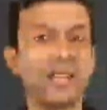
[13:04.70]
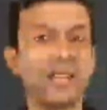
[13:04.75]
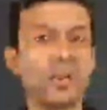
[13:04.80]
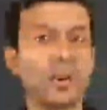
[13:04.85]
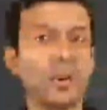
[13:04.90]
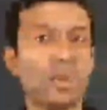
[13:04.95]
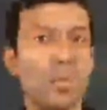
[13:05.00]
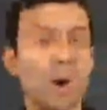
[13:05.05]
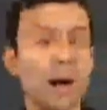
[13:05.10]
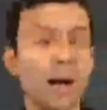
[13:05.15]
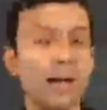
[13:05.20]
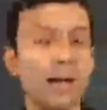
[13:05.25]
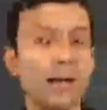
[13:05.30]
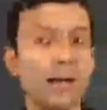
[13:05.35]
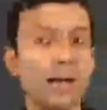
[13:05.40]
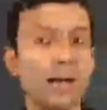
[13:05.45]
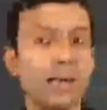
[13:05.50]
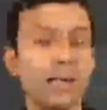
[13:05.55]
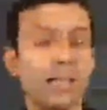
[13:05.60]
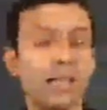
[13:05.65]
That's
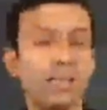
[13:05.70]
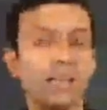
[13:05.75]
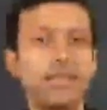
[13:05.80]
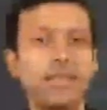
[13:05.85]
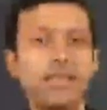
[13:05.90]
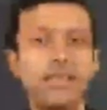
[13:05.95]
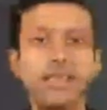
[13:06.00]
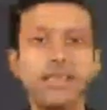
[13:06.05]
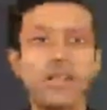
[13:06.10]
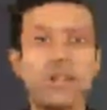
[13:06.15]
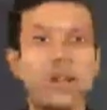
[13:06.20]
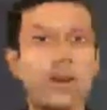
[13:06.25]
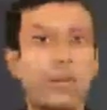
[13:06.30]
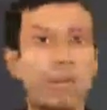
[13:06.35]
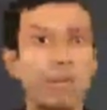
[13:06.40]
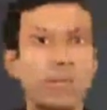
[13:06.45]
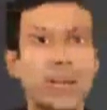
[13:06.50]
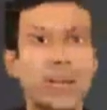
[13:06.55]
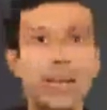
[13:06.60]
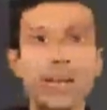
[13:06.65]
right. The correct
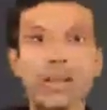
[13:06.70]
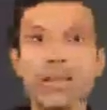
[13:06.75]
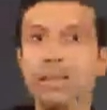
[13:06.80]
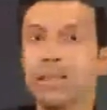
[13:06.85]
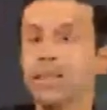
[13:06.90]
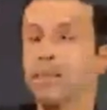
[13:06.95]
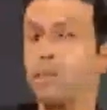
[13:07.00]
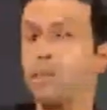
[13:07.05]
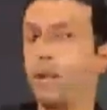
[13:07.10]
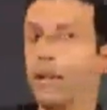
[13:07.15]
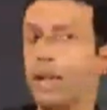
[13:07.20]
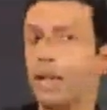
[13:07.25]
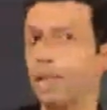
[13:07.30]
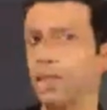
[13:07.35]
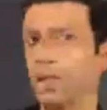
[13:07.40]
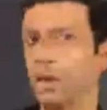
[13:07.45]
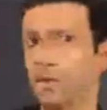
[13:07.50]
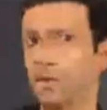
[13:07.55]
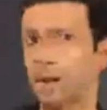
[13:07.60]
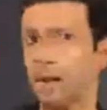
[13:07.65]
answer is white
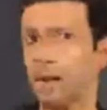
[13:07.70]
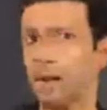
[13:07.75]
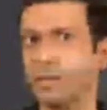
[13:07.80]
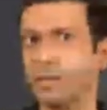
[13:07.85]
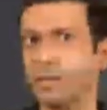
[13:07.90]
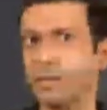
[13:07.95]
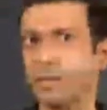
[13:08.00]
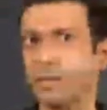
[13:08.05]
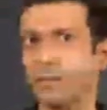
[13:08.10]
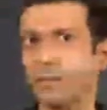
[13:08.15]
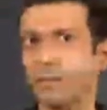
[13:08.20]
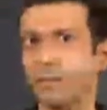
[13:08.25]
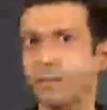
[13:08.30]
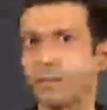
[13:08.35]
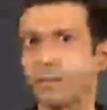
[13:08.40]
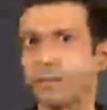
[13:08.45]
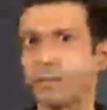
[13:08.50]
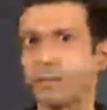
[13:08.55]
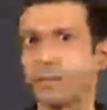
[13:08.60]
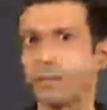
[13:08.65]
light contains
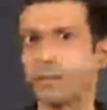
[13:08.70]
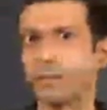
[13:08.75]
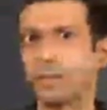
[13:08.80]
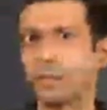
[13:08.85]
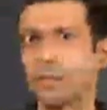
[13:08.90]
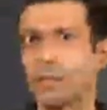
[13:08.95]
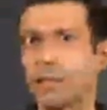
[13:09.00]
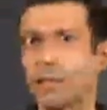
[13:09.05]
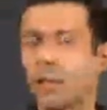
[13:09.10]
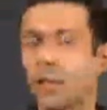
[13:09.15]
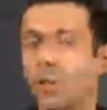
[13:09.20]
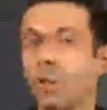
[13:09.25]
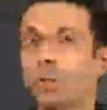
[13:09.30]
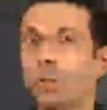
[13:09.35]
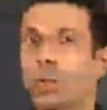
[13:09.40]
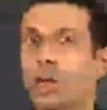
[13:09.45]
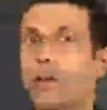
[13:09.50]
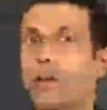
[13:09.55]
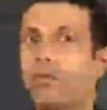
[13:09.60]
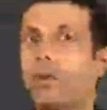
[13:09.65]
millions and millions
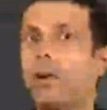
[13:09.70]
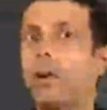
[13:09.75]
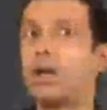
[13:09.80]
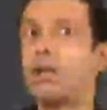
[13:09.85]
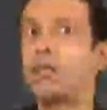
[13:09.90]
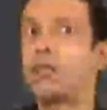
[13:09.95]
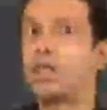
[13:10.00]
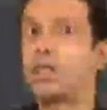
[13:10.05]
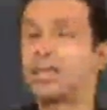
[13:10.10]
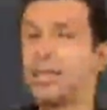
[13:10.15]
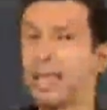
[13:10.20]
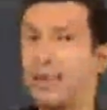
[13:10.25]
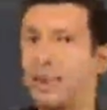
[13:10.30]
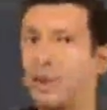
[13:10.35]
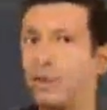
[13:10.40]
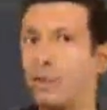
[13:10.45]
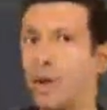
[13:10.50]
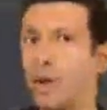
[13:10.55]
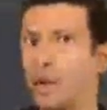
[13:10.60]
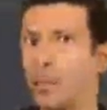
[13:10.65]
of colors.
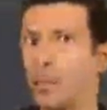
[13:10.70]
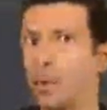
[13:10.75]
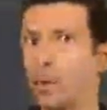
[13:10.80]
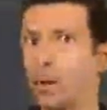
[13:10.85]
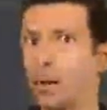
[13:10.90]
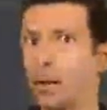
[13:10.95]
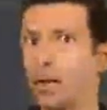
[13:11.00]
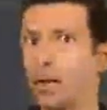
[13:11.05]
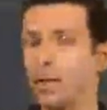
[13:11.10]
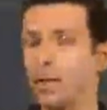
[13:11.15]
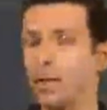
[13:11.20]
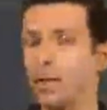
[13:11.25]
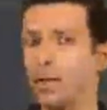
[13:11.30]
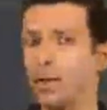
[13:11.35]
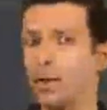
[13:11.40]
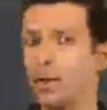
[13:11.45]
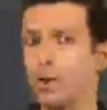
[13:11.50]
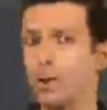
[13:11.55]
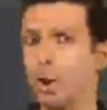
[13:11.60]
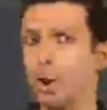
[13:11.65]
You may
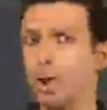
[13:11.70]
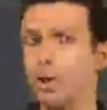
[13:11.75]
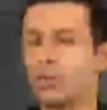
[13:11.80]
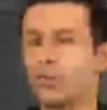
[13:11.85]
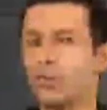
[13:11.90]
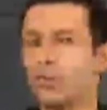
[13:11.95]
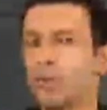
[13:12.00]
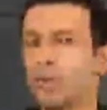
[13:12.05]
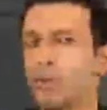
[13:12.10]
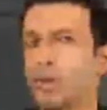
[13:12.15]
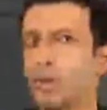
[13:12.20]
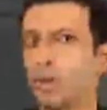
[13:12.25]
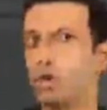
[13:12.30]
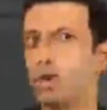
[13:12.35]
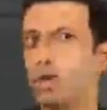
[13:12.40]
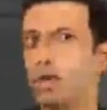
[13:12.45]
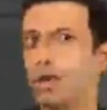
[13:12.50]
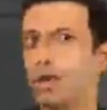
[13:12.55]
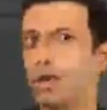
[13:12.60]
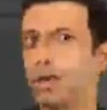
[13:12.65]
have heard of the 7
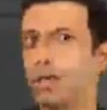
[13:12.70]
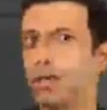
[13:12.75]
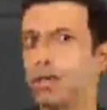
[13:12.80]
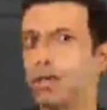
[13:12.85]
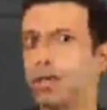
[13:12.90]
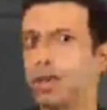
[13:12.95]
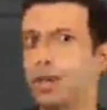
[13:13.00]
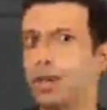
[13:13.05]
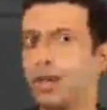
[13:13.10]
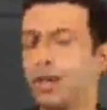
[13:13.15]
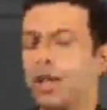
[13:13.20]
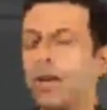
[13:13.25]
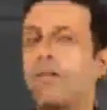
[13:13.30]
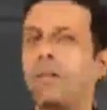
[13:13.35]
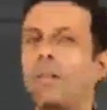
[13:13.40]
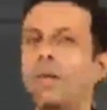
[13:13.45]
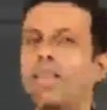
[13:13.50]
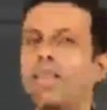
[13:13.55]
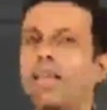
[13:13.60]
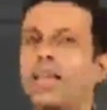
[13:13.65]
rainbow colors
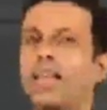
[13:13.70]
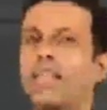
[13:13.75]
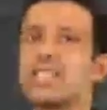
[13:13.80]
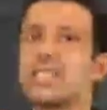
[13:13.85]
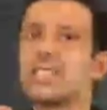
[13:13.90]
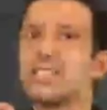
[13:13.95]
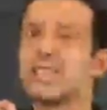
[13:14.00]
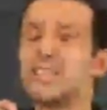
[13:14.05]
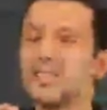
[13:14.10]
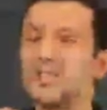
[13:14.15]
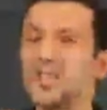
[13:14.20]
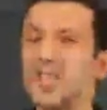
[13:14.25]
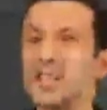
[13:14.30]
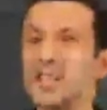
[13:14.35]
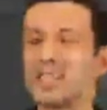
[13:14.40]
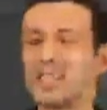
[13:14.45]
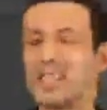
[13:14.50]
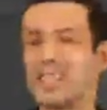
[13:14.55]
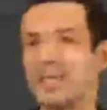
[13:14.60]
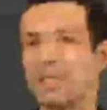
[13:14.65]
or the Vibgyor
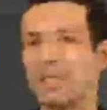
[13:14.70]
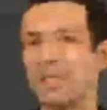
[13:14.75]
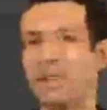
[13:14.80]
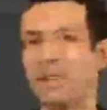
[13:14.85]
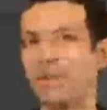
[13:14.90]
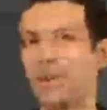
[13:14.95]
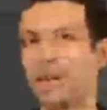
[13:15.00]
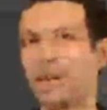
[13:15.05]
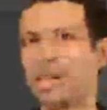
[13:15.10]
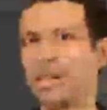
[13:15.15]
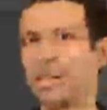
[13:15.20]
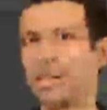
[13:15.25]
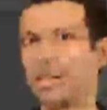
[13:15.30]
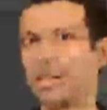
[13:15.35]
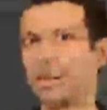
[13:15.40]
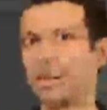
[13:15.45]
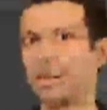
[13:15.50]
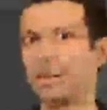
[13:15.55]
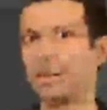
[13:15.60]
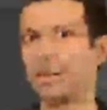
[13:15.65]
colors,
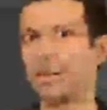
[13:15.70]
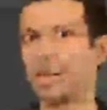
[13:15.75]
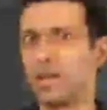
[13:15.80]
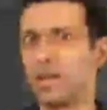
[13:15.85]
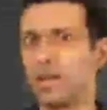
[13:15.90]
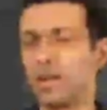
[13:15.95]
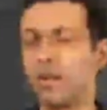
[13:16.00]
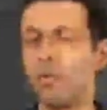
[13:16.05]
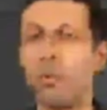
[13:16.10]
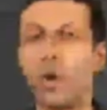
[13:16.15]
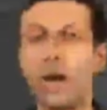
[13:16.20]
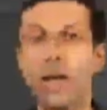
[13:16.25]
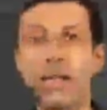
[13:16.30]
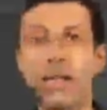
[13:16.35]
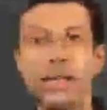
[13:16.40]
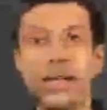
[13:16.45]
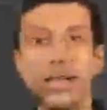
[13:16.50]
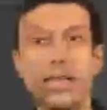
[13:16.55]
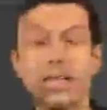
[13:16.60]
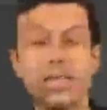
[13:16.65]
but that's just
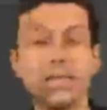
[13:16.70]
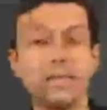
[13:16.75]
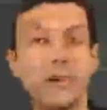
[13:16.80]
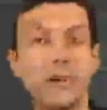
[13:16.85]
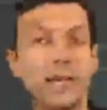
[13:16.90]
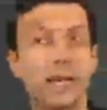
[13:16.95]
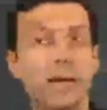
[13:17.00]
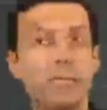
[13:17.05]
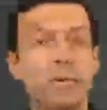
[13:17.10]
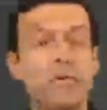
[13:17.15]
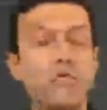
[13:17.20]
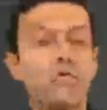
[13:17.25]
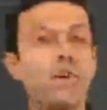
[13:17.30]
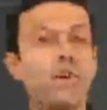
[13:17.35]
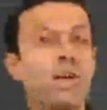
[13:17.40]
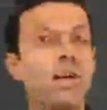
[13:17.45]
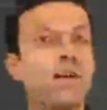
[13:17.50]
a simplification.